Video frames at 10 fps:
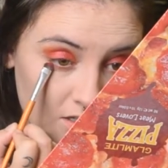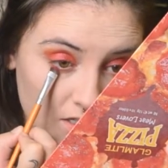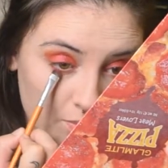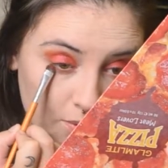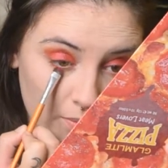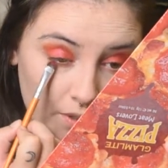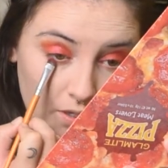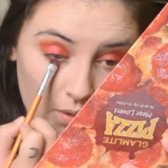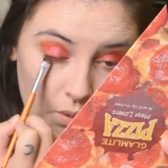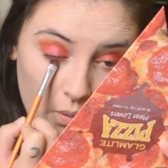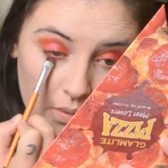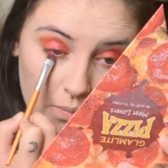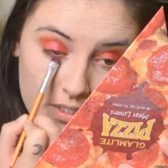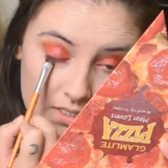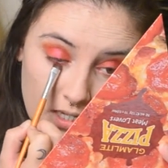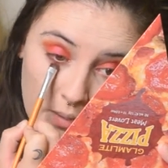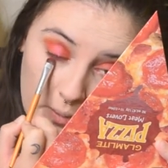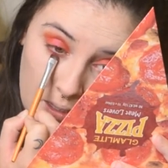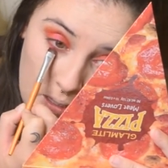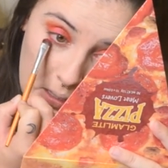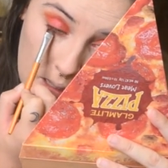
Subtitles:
It's probably going to annoy the piss out of me.